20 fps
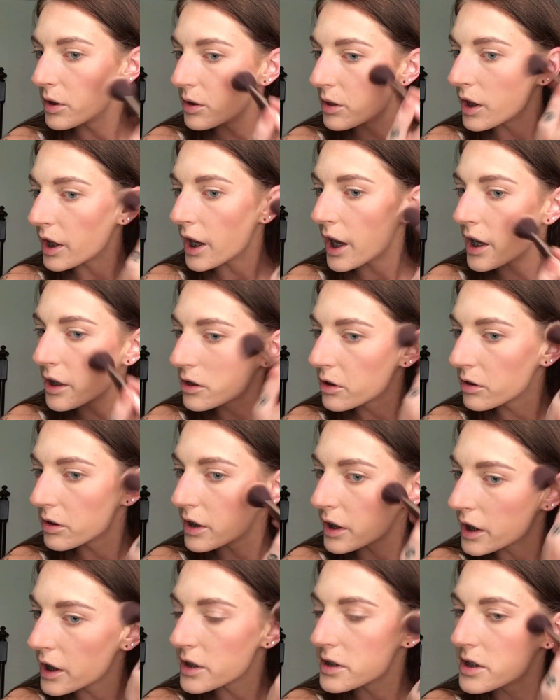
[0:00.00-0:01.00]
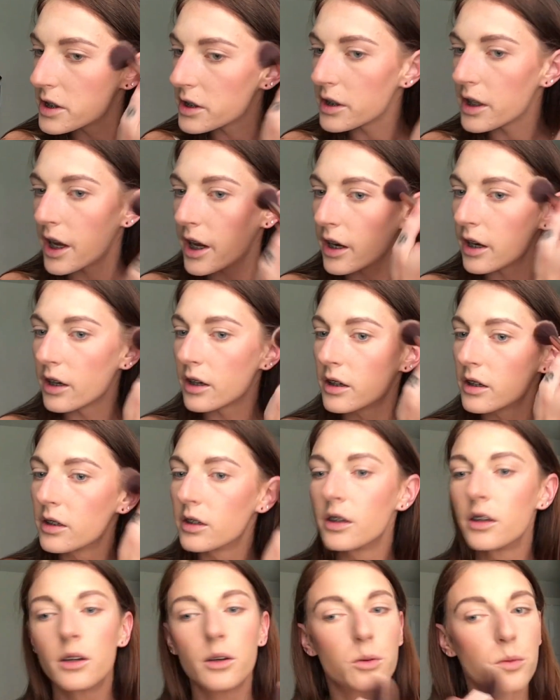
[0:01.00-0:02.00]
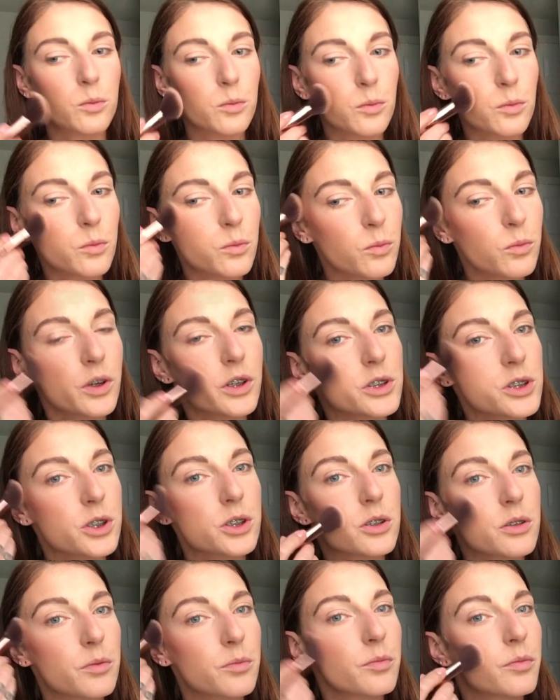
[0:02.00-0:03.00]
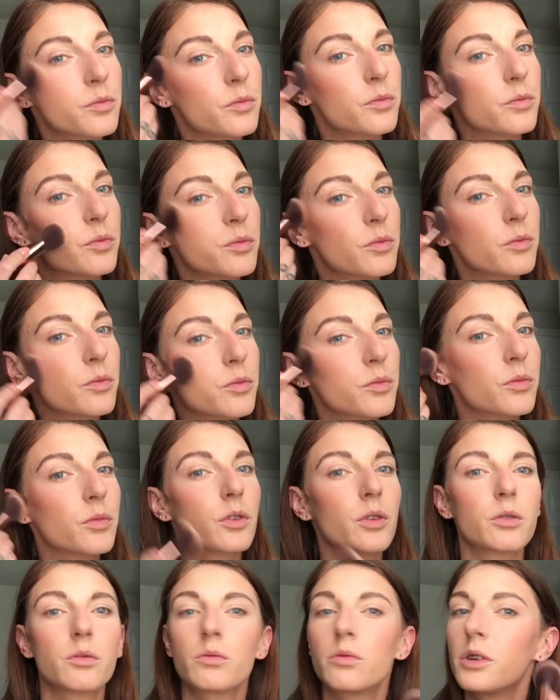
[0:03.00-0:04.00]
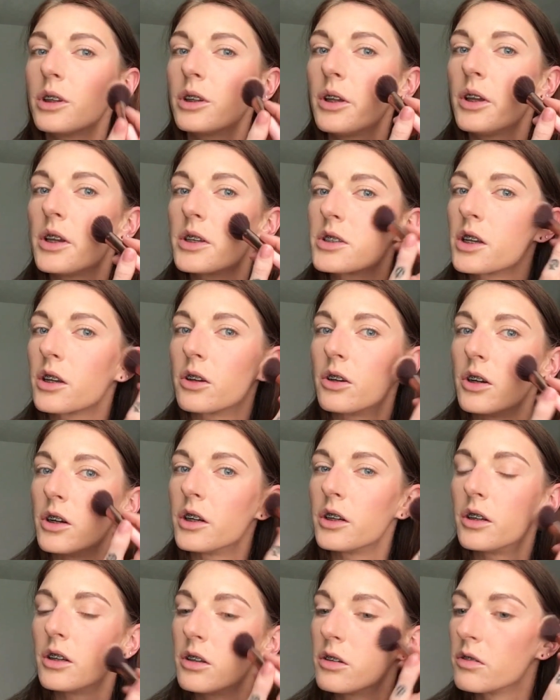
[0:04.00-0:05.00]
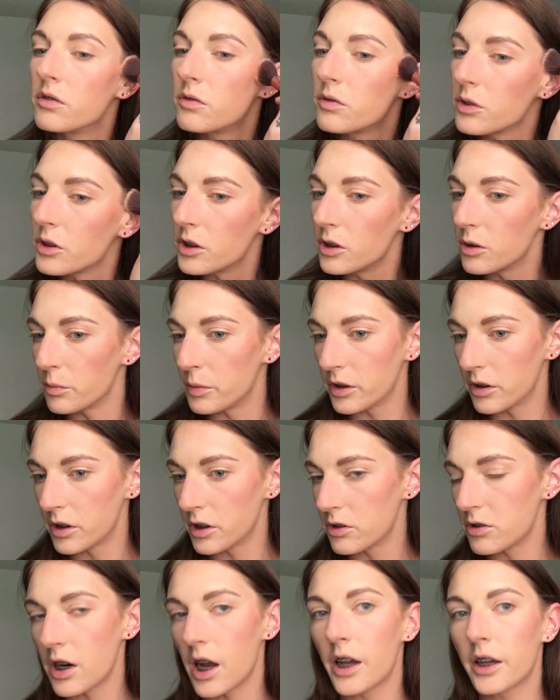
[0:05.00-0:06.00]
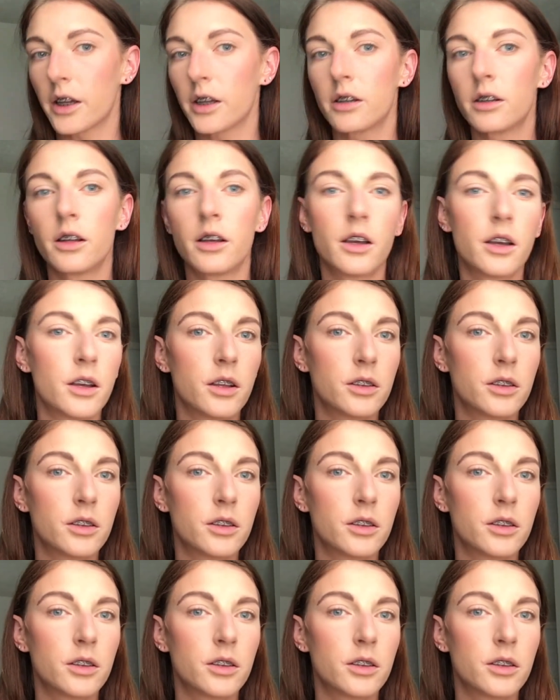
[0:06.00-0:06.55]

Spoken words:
They had crickets in there, which really isn't good for your bearded dragon.